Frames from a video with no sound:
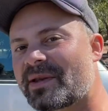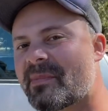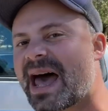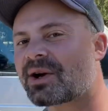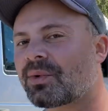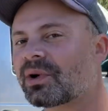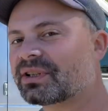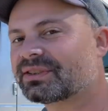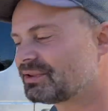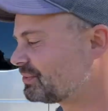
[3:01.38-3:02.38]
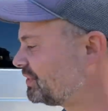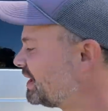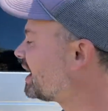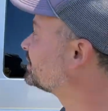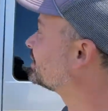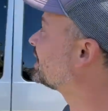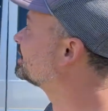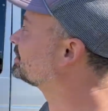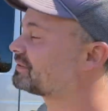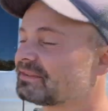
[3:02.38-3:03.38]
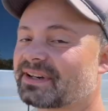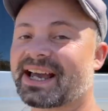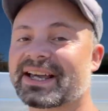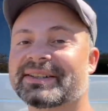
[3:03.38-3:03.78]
backward to the other end of the van.